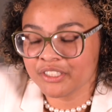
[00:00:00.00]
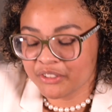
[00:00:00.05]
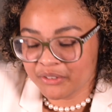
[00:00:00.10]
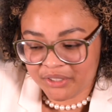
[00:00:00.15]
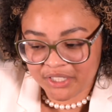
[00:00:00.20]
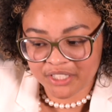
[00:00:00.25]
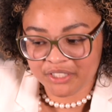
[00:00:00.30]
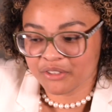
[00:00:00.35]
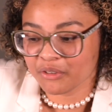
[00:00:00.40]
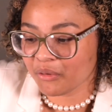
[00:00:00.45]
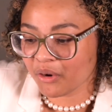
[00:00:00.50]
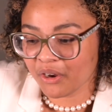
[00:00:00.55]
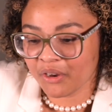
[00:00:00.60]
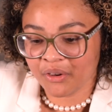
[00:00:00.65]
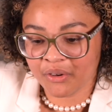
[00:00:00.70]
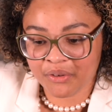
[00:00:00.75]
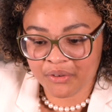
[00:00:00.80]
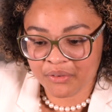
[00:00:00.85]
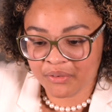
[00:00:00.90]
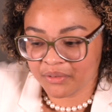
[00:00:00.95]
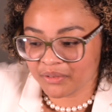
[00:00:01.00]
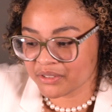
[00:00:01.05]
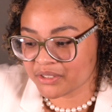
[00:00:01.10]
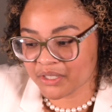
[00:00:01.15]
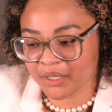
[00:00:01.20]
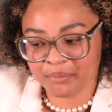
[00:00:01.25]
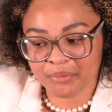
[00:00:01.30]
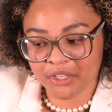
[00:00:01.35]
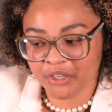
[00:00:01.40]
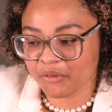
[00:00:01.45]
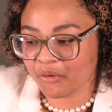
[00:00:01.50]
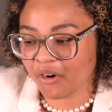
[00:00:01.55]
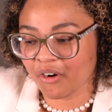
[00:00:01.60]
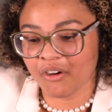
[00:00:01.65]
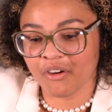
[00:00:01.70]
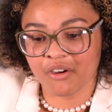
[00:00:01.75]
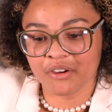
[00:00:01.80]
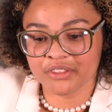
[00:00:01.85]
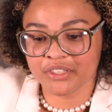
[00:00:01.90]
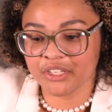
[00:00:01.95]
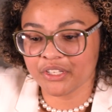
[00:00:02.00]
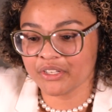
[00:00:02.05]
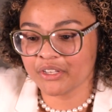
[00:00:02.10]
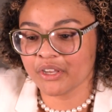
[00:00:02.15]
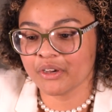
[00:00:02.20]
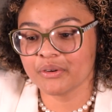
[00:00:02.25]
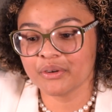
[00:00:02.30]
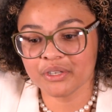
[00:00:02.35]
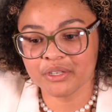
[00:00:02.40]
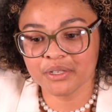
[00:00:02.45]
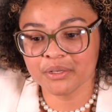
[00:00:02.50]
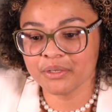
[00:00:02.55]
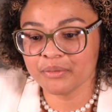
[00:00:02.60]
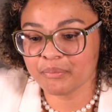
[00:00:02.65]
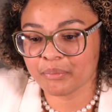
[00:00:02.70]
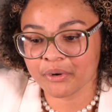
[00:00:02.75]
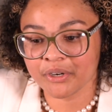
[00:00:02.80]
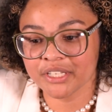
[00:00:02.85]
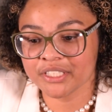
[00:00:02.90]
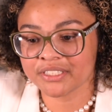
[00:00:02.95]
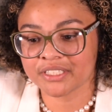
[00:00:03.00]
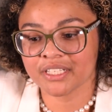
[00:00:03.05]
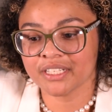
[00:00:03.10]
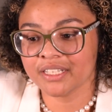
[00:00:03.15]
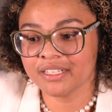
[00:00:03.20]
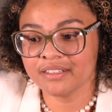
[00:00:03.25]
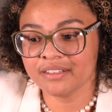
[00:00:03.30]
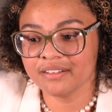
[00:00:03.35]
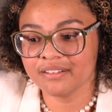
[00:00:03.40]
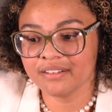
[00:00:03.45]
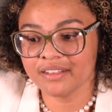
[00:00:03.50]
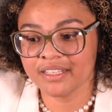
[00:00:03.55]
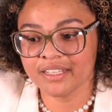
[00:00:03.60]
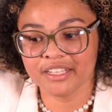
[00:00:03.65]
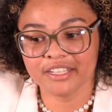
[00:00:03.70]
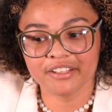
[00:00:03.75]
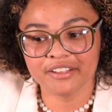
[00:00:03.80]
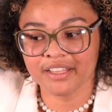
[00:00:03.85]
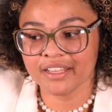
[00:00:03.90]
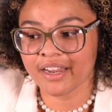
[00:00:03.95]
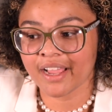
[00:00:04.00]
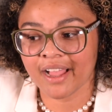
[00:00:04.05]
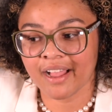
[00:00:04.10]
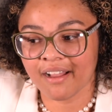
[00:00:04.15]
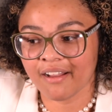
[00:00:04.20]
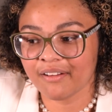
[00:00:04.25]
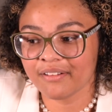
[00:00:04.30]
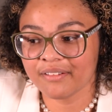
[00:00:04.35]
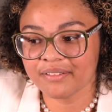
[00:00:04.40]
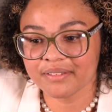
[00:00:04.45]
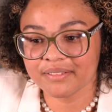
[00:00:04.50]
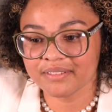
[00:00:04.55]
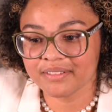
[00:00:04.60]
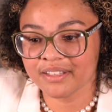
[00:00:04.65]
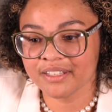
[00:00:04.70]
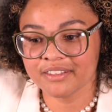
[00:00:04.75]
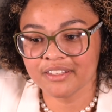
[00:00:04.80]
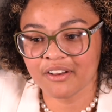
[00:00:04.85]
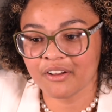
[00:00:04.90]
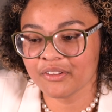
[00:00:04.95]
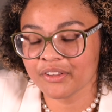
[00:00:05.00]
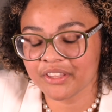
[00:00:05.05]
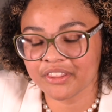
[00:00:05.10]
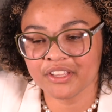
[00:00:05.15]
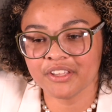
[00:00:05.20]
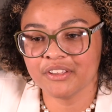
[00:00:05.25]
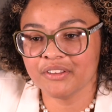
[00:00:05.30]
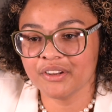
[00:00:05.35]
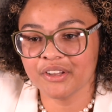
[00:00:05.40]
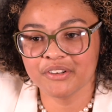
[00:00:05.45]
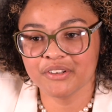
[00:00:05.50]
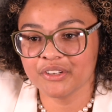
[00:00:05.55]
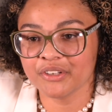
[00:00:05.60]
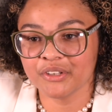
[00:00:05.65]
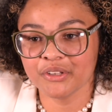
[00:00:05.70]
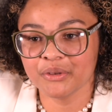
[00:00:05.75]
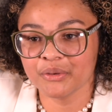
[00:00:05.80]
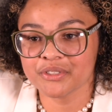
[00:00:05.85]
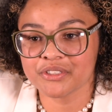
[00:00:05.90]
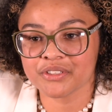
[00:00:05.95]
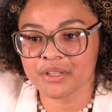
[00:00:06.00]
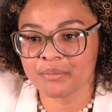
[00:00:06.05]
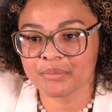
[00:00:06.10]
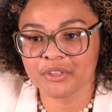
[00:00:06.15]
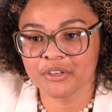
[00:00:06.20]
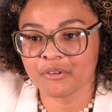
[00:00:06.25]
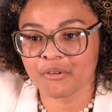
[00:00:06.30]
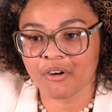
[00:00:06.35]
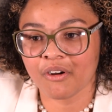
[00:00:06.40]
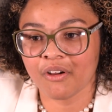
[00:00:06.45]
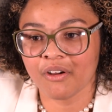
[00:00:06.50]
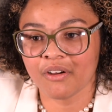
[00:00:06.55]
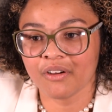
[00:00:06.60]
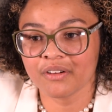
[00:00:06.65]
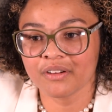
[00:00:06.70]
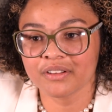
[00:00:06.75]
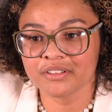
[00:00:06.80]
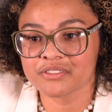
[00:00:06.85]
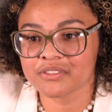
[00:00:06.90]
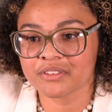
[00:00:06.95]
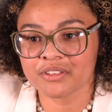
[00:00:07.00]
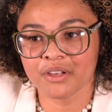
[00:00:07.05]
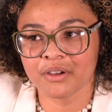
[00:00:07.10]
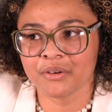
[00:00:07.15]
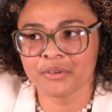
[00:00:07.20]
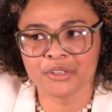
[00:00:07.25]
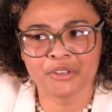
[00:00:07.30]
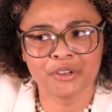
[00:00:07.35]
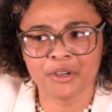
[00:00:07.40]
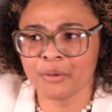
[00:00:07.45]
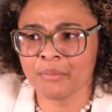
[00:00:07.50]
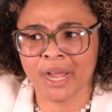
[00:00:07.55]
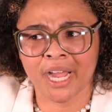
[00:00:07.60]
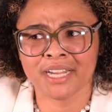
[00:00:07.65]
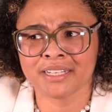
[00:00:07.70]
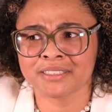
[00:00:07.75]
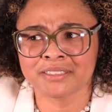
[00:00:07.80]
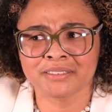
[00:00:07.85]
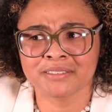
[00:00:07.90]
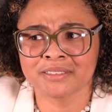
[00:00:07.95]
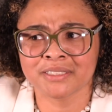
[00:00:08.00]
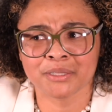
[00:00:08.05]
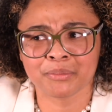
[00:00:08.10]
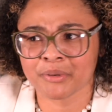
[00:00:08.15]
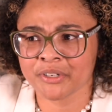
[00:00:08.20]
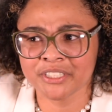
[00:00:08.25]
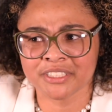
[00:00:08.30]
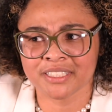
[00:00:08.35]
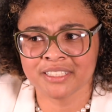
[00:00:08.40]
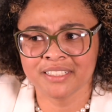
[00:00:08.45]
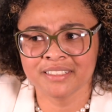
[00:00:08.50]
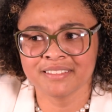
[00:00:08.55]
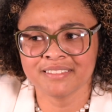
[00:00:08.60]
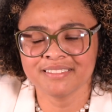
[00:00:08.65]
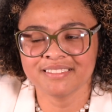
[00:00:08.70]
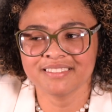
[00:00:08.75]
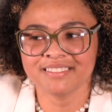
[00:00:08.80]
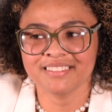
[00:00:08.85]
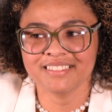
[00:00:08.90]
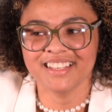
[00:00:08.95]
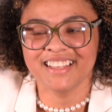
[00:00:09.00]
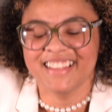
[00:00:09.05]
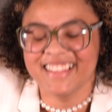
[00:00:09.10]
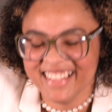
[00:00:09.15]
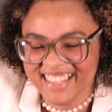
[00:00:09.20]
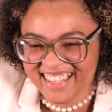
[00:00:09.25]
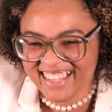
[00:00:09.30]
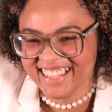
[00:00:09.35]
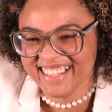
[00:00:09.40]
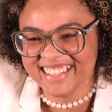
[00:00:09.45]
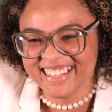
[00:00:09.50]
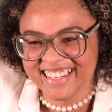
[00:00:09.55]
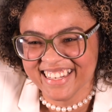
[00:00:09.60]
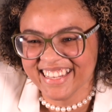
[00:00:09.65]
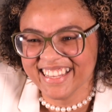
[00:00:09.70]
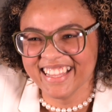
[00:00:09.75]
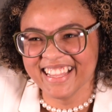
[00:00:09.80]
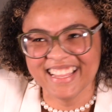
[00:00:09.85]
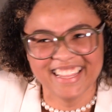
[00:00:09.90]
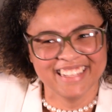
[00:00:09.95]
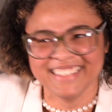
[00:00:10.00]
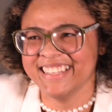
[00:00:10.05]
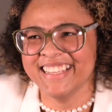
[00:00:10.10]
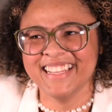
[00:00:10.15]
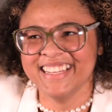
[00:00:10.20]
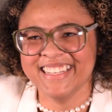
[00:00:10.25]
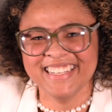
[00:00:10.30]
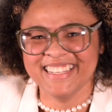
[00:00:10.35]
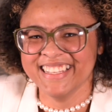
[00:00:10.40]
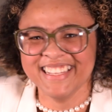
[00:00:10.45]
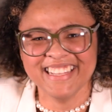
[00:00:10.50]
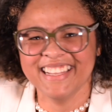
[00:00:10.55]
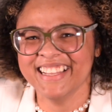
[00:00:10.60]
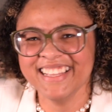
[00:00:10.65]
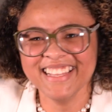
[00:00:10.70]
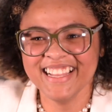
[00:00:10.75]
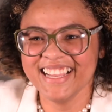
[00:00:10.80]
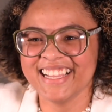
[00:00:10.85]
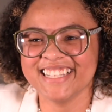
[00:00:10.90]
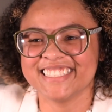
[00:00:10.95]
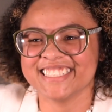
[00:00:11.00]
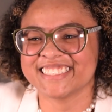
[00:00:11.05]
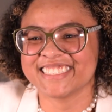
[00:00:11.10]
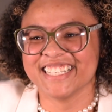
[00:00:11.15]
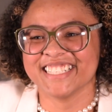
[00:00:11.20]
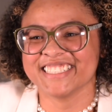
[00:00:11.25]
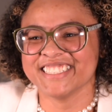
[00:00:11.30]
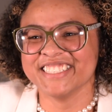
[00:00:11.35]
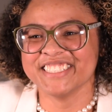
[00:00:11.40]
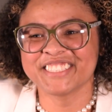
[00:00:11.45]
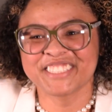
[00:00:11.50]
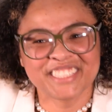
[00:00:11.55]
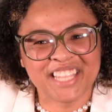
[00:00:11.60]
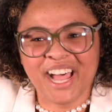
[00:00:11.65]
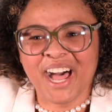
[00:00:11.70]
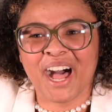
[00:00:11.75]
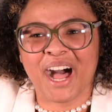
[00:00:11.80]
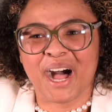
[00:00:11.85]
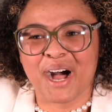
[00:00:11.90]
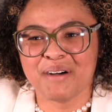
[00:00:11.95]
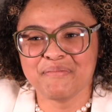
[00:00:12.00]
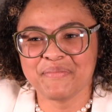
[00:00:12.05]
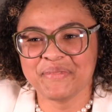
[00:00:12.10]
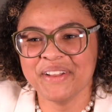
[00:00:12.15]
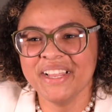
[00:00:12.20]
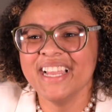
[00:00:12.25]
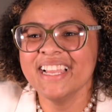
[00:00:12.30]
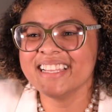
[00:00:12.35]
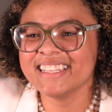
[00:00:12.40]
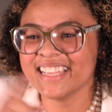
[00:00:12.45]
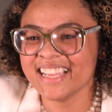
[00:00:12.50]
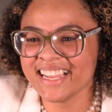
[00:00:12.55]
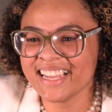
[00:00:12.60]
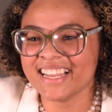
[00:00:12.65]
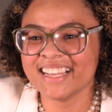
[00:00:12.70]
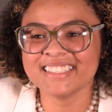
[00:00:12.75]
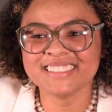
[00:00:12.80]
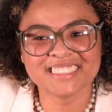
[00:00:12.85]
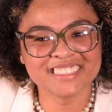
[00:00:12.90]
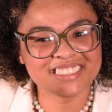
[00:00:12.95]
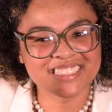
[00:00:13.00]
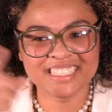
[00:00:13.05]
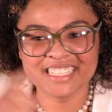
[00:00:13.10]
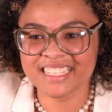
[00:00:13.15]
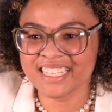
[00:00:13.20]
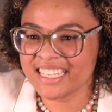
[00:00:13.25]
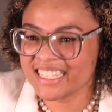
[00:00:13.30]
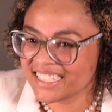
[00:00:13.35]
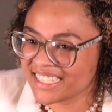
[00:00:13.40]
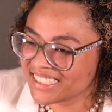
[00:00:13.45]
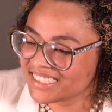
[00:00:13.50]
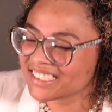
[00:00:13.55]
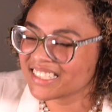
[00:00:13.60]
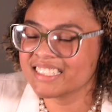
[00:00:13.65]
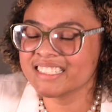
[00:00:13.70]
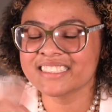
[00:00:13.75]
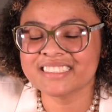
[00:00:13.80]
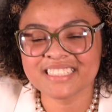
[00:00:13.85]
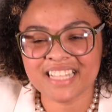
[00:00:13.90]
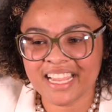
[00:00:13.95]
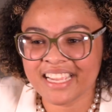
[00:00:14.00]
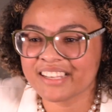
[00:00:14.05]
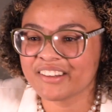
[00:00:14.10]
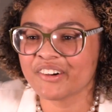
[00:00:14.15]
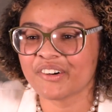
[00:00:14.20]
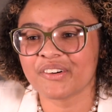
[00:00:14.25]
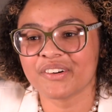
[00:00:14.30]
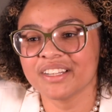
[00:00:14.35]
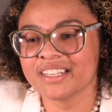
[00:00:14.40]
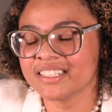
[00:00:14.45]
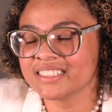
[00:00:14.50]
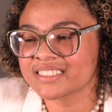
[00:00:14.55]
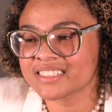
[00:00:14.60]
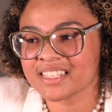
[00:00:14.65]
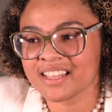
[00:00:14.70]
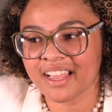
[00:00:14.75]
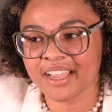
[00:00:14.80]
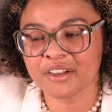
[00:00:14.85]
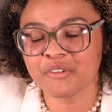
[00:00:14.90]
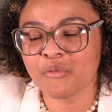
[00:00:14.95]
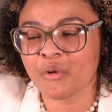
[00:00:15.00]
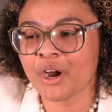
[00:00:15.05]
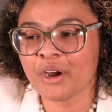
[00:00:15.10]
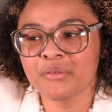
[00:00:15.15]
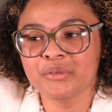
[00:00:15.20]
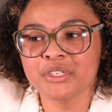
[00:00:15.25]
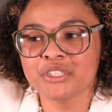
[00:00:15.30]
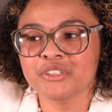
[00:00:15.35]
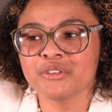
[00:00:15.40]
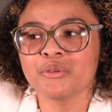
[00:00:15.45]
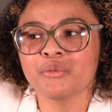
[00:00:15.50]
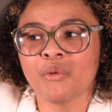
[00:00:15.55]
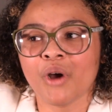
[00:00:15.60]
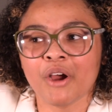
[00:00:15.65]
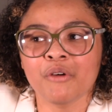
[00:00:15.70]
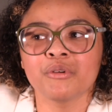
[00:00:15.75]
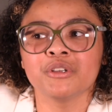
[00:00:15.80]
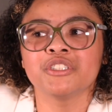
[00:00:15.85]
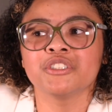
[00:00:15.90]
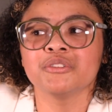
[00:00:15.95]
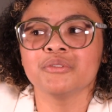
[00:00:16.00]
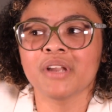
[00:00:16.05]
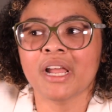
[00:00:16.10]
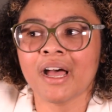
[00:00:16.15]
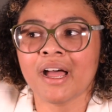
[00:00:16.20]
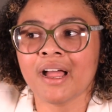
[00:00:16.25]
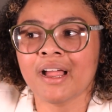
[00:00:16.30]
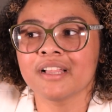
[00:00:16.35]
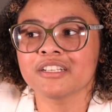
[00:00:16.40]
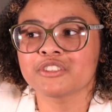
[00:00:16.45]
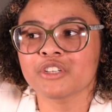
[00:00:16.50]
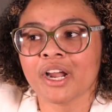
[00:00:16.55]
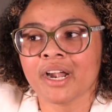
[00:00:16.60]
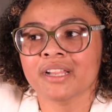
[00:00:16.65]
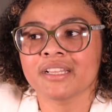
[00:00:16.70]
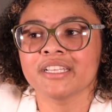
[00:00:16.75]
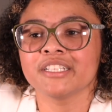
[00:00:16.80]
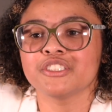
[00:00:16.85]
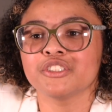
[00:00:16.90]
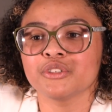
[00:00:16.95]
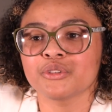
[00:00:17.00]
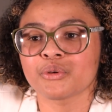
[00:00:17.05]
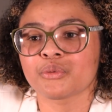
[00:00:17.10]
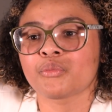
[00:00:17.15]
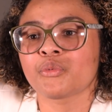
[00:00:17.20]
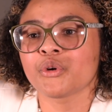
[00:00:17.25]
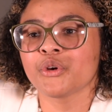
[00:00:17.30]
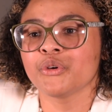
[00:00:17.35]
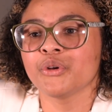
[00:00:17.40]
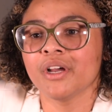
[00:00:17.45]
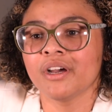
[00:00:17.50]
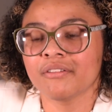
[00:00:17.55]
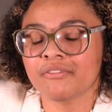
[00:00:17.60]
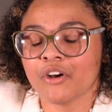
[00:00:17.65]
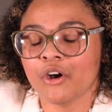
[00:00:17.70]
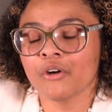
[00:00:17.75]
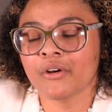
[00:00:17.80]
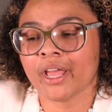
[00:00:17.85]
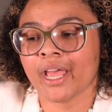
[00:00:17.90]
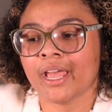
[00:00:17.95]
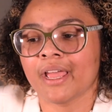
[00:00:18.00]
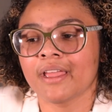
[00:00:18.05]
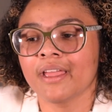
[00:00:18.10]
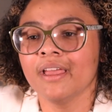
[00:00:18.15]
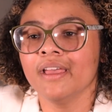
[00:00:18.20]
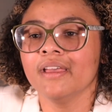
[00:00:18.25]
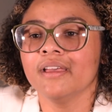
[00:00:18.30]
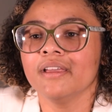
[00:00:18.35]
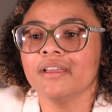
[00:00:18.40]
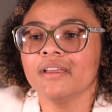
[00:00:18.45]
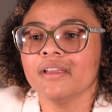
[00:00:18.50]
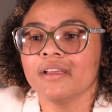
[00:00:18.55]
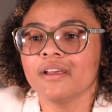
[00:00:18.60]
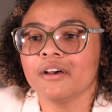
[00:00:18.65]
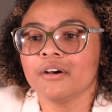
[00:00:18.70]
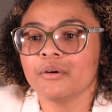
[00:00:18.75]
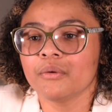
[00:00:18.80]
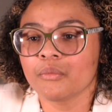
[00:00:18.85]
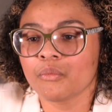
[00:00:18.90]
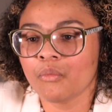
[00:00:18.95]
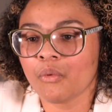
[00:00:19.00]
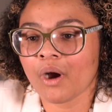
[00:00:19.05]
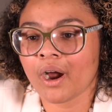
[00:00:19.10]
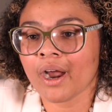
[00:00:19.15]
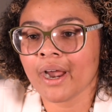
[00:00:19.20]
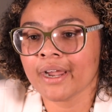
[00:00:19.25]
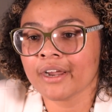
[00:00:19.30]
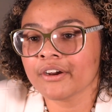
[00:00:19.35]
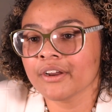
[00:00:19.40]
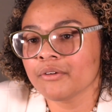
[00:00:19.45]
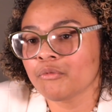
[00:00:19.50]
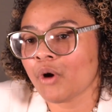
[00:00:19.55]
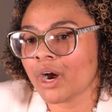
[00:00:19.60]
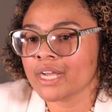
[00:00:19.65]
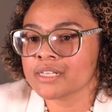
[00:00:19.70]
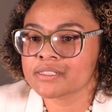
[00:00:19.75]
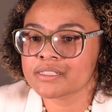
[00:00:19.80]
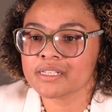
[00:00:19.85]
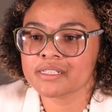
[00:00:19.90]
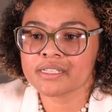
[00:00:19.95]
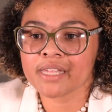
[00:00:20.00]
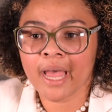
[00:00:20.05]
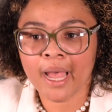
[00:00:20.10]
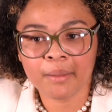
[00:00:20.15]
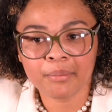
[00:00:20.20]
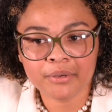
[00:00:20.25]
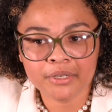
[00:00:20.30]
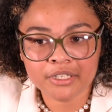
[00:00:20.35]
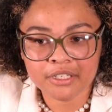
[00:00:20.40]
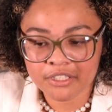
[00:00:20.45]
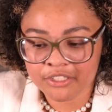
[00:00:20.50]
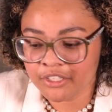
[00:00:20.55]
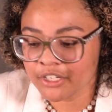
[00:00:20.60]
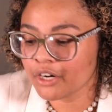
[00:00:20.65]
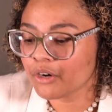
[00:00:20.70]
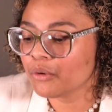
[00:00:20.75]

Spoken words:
did something wrong, then you go to prison and then you get out and the only thing you know to do is something wrong. Yeah. So you go back to prison and then it just doesn't stop. Just the endless cycle. And it's like, why would you not try to get to the root of, okay, why is this happening?